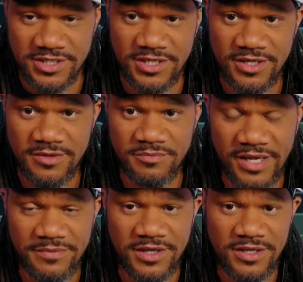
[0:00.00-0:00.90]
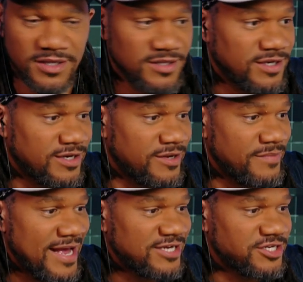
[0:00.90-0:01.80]
could maybe
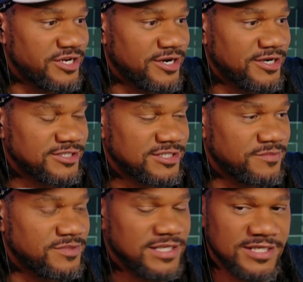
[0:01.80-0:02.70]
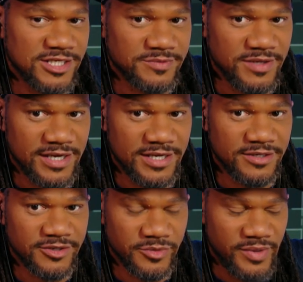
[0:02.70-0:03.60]
imagine here. Here's some details
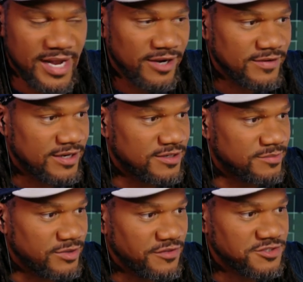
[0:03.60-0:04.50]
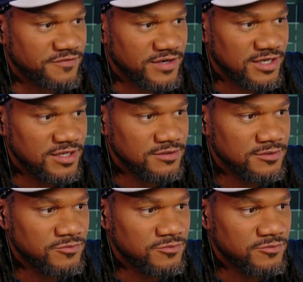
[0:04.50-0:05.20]
behind her background. The Brothers of Italy,